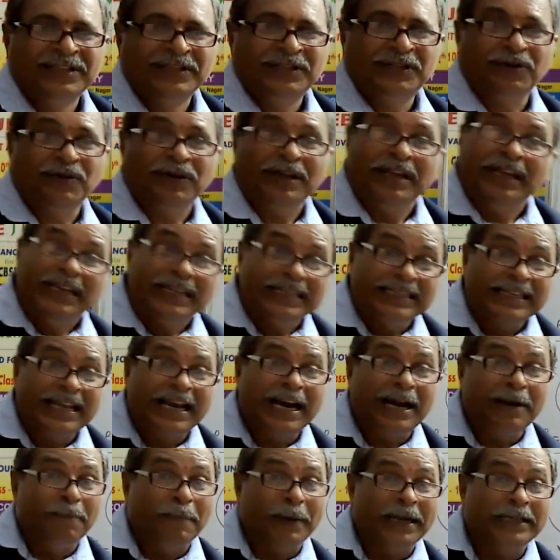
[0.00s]
So
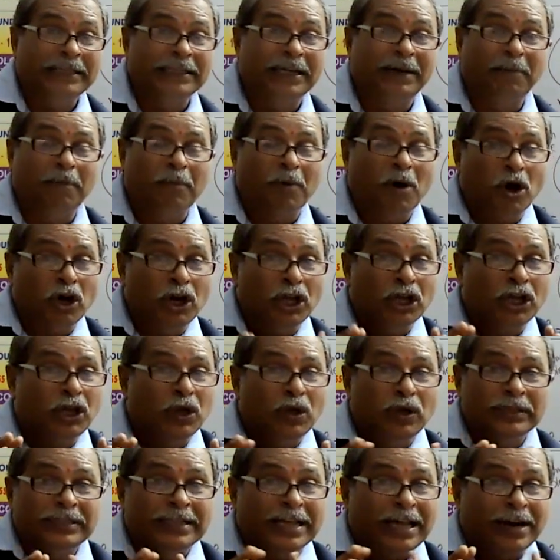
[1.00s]
inside pressure,
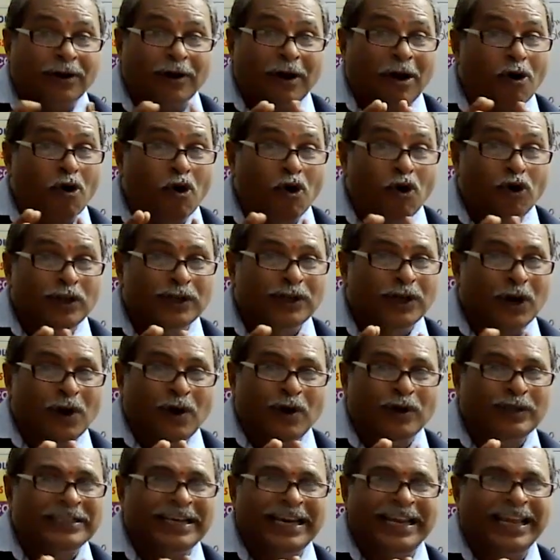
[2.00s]
molecules are
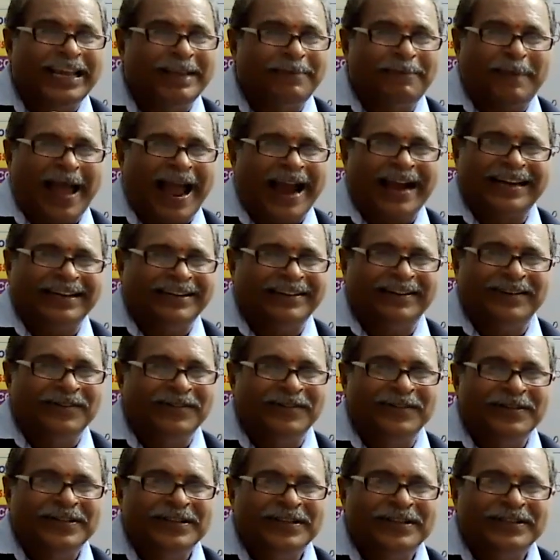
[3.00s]
closely packed.
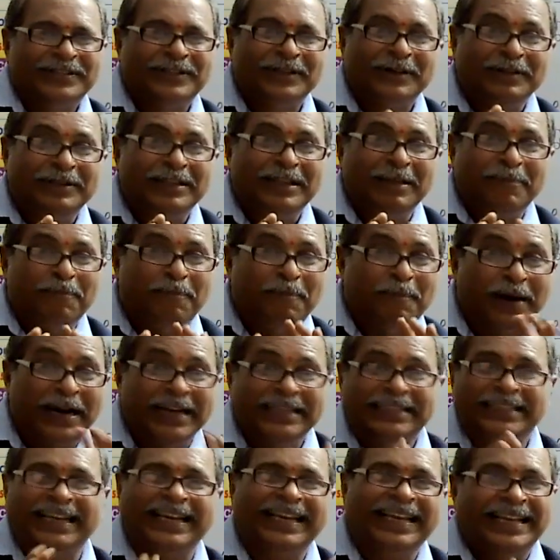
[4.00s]
No? So the
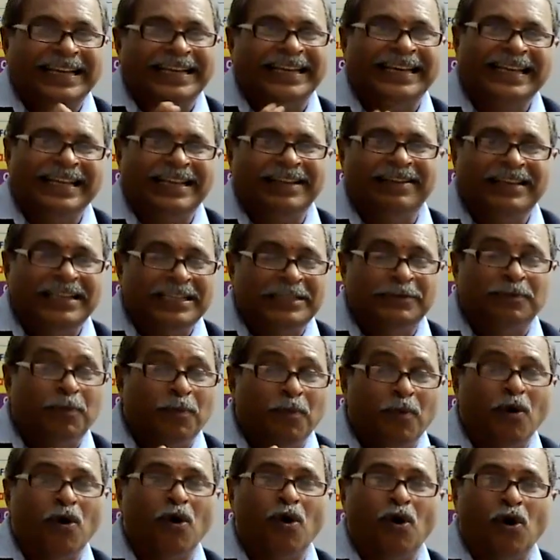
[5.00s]
pressure increase is
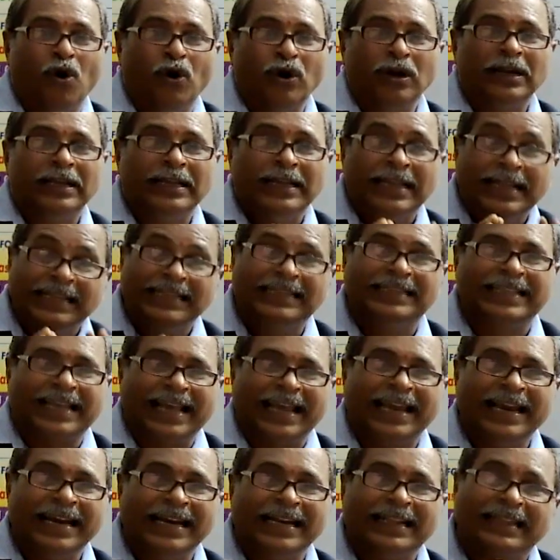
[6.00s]
more
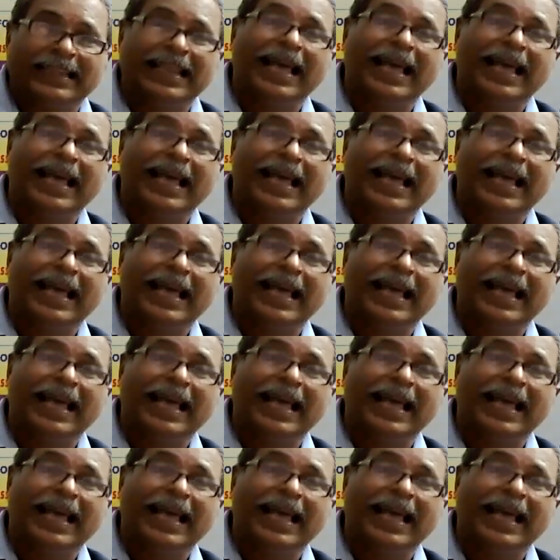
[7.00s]
inside.